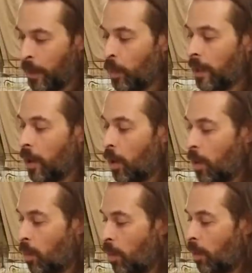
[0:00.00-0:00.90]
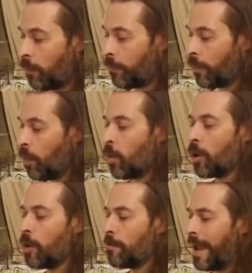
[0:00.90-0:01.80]
Willow, Wolf,
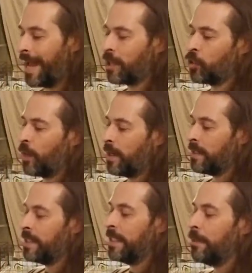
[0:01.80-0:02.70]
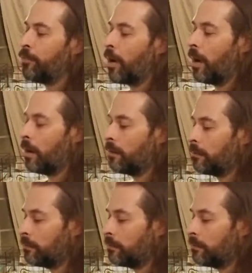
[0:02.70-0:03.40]
Worm, X-Ray, Zebra,